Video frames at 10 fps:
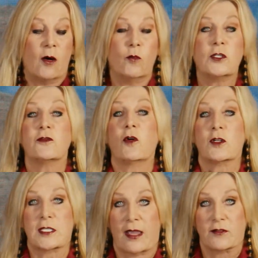which of
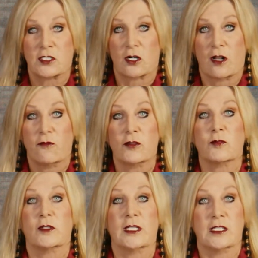course I have to start off with
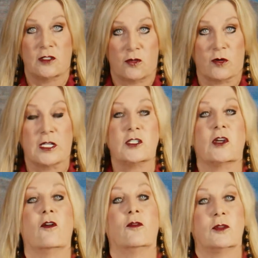a really corny
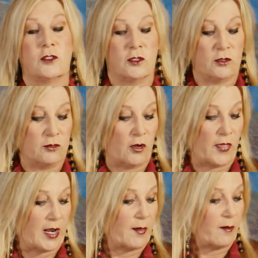joke, which you
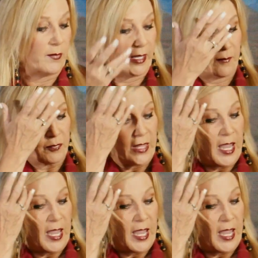know that about me.